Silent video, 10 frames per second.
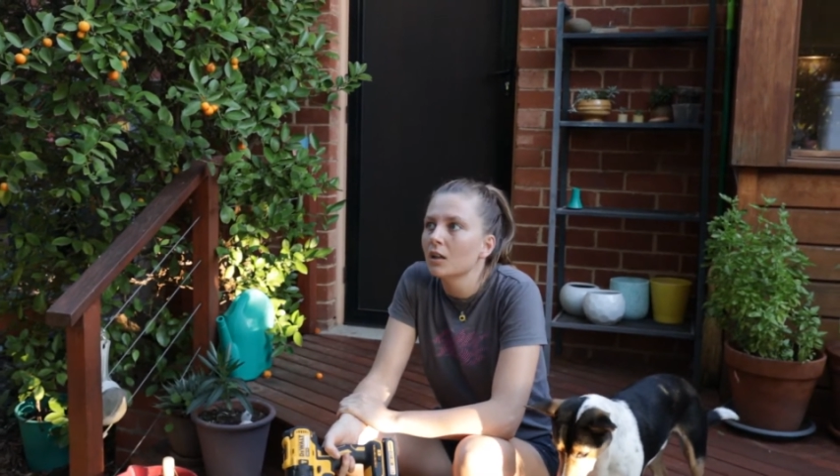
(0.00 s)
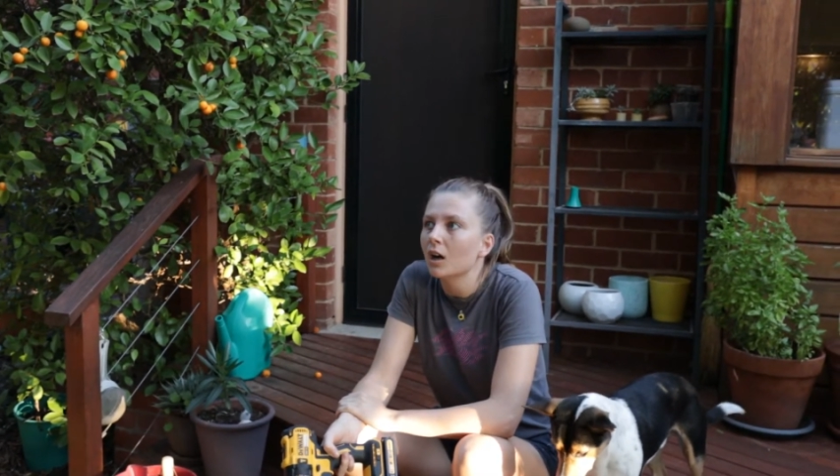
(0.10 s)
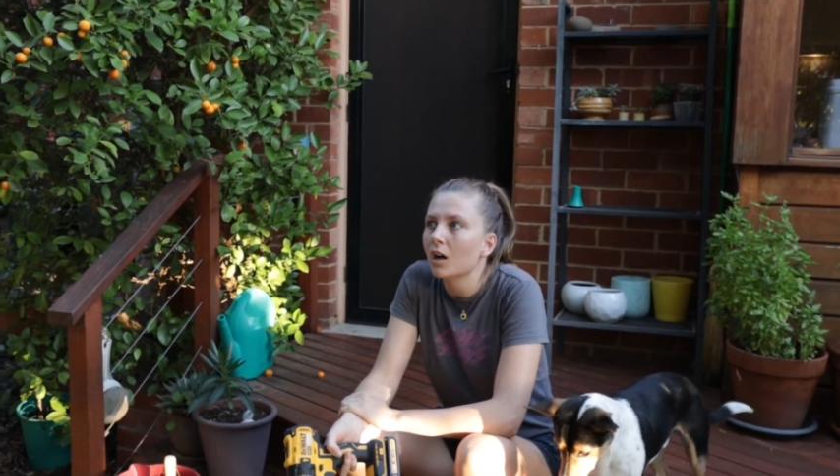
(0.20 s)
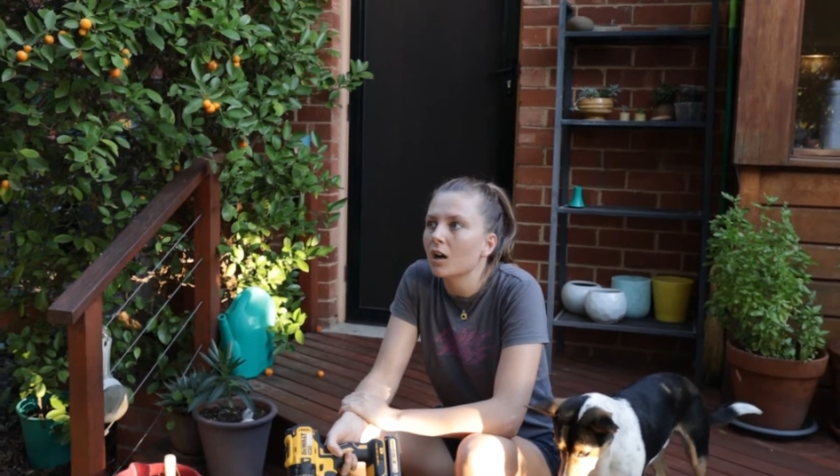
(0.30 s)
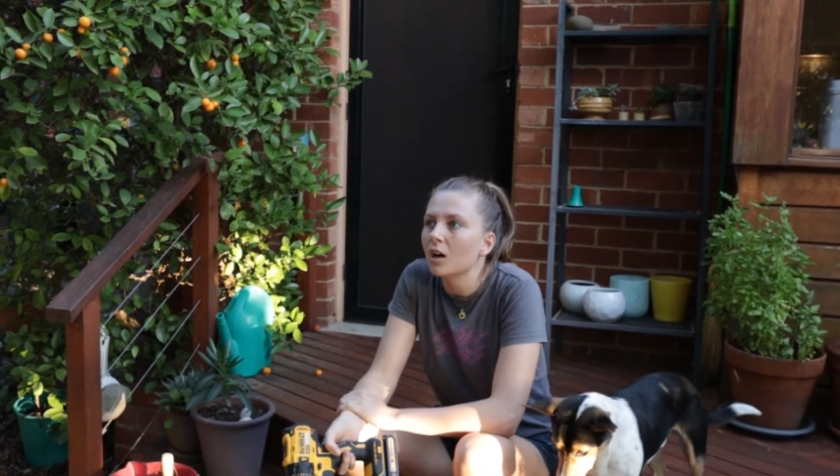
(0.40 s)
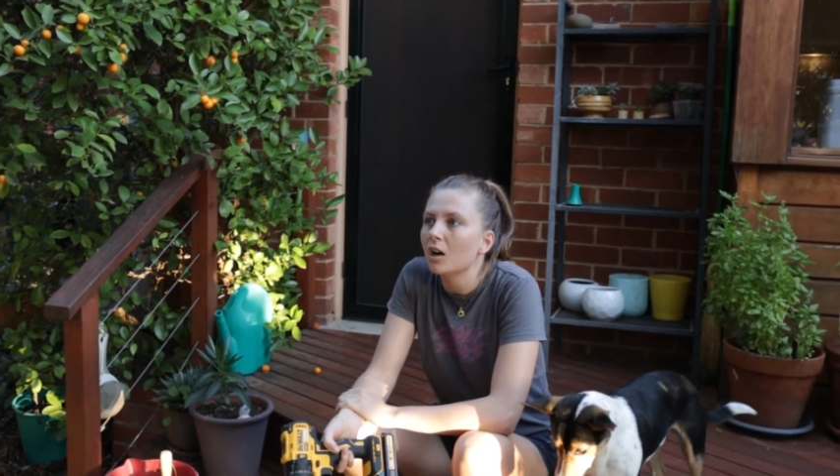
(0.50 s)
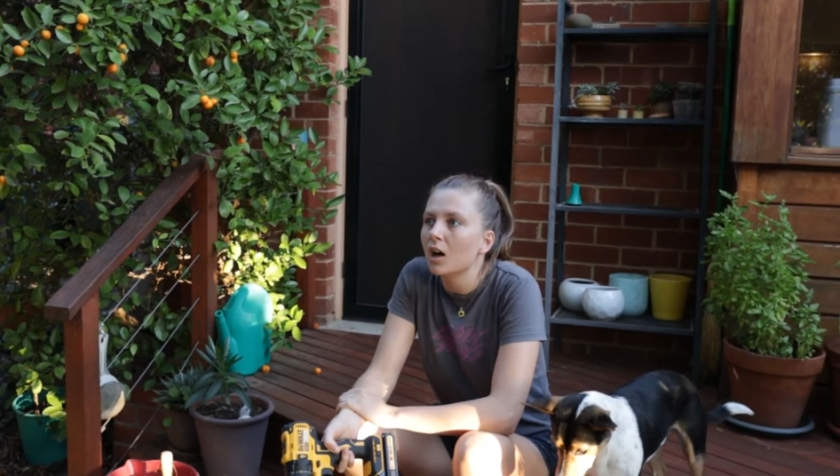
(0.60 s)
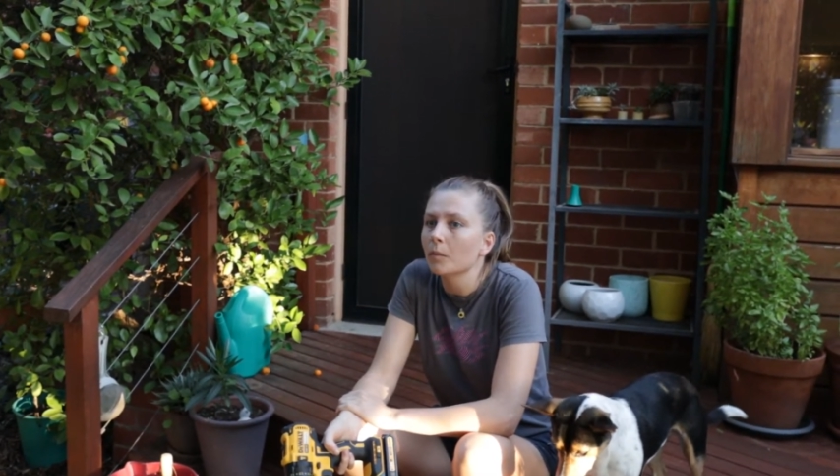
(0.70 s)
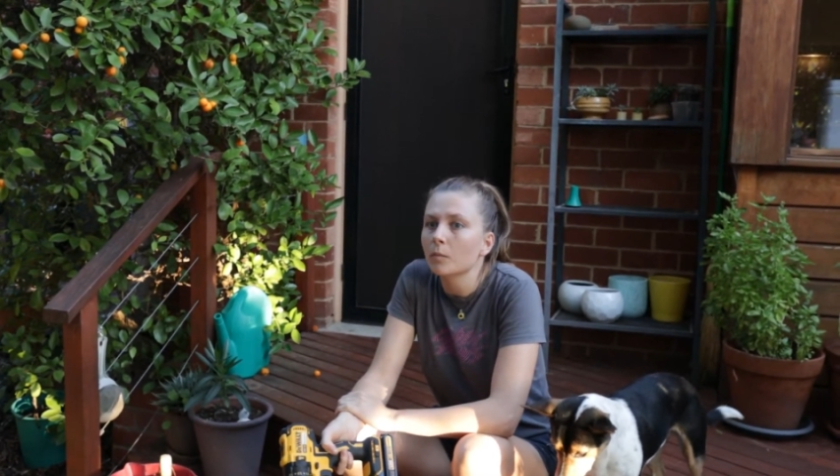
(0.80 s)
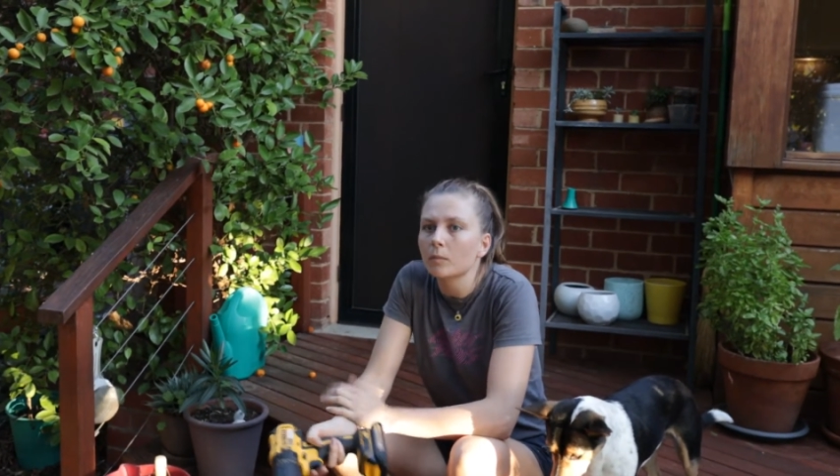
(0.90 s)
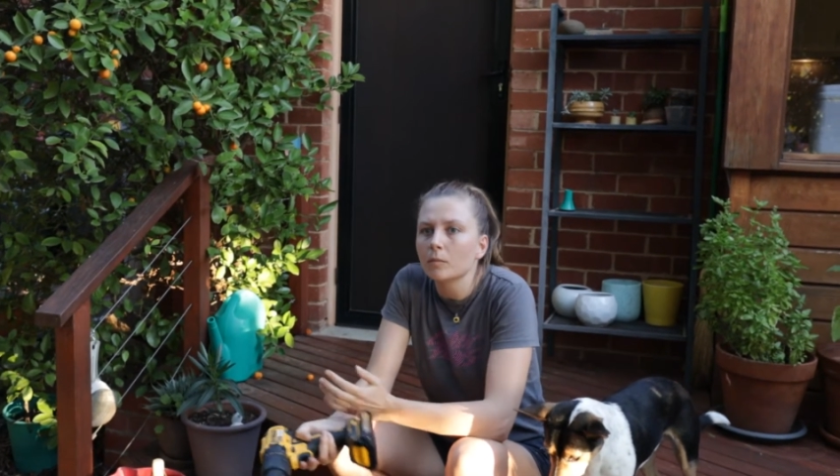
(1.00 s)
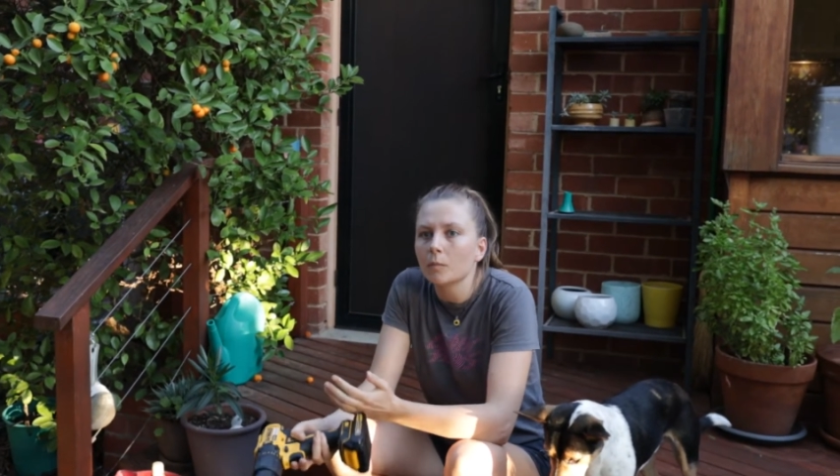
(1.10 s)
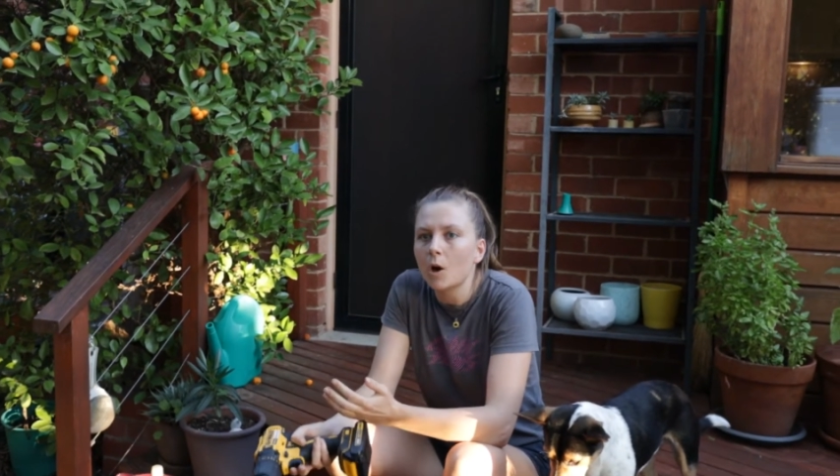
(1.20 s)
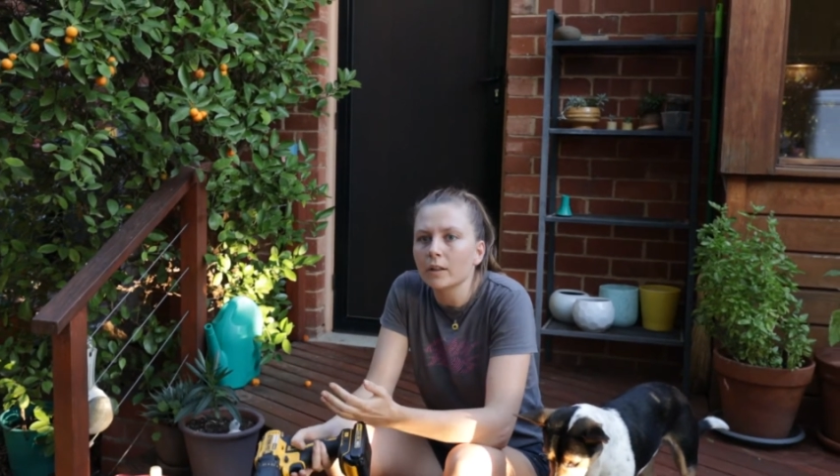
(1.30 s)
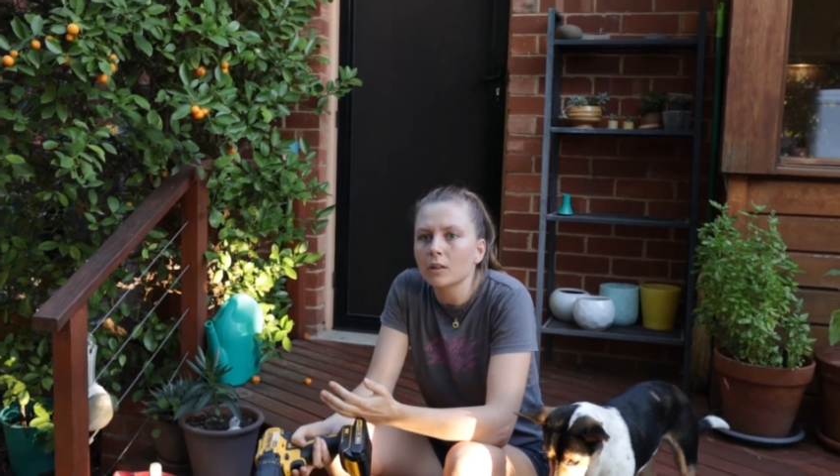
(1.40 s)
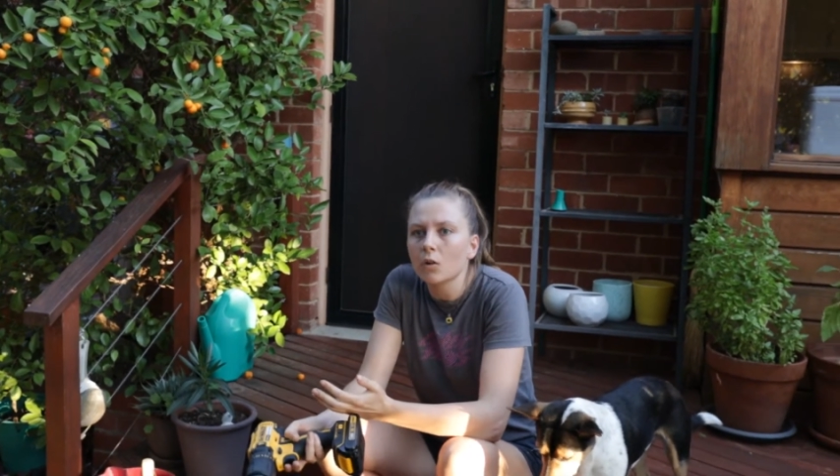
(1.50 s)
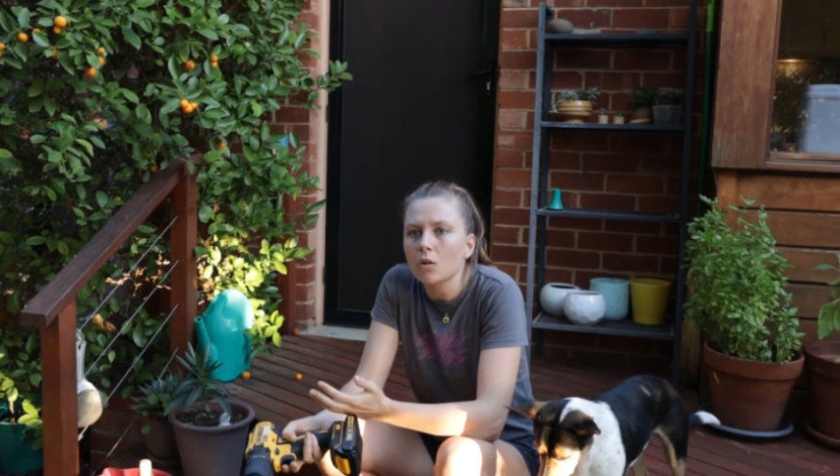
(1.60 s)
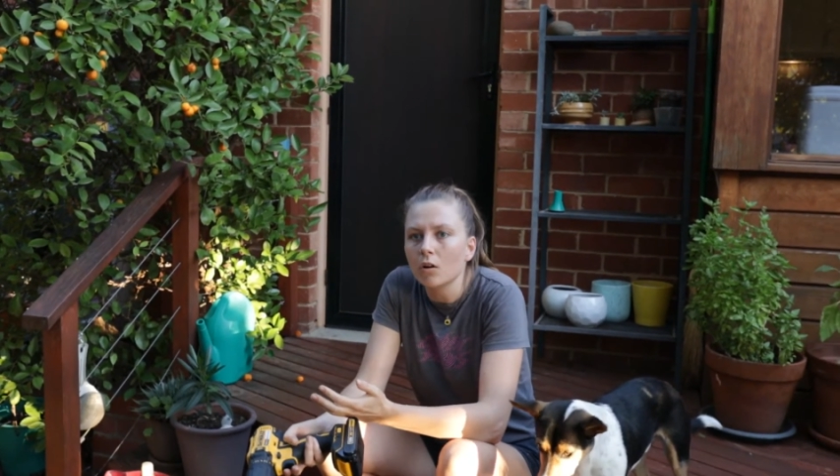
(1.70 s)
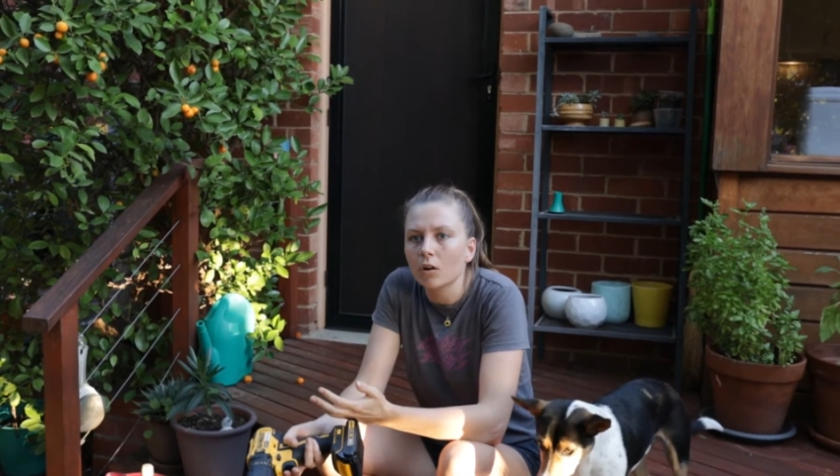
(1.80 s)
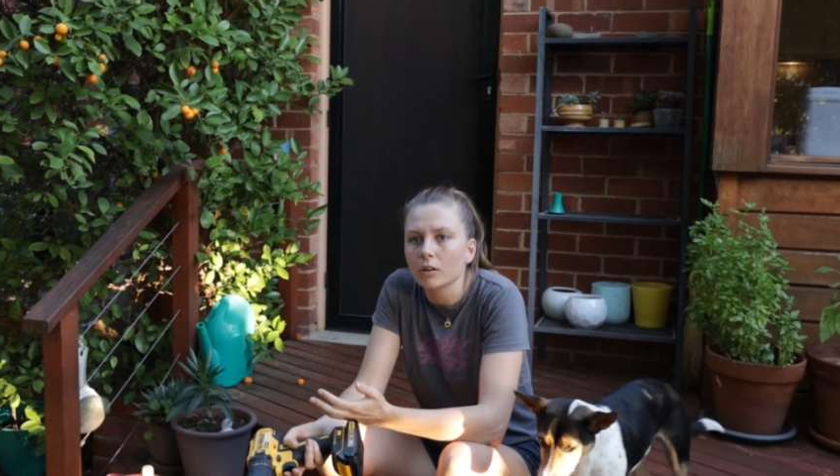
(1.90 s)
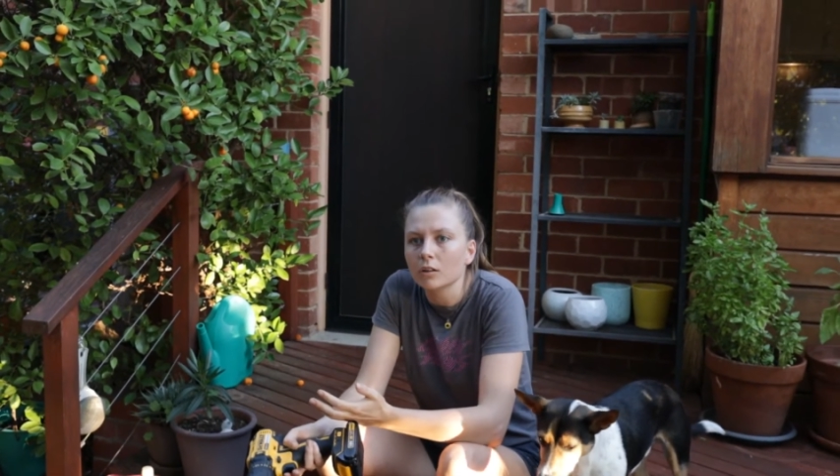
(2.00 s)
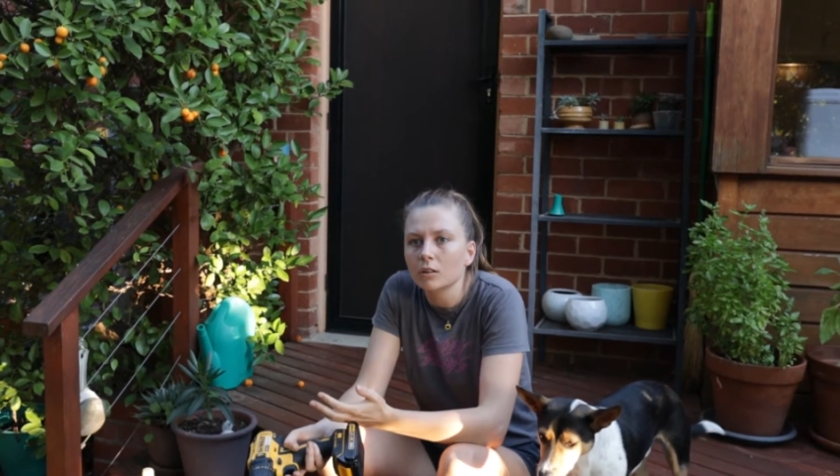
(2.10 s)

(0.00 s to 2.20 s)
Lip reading: I'm mowing the lawn.